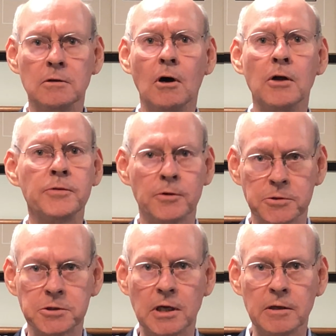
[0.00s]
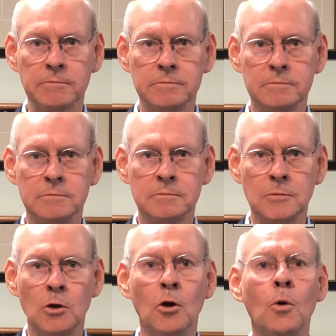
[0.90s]
on Thursday.
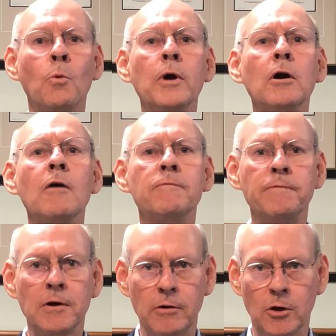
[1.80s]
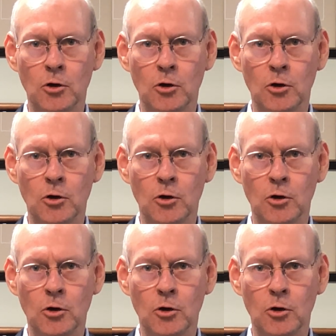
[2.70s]
We are very